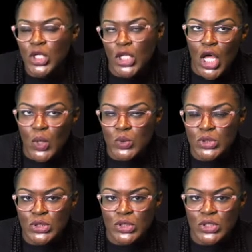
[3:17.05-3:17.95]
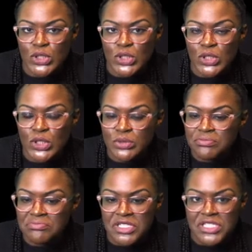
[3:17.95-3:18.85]
close,
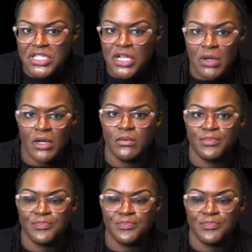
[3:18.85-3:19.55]
it's a no-go.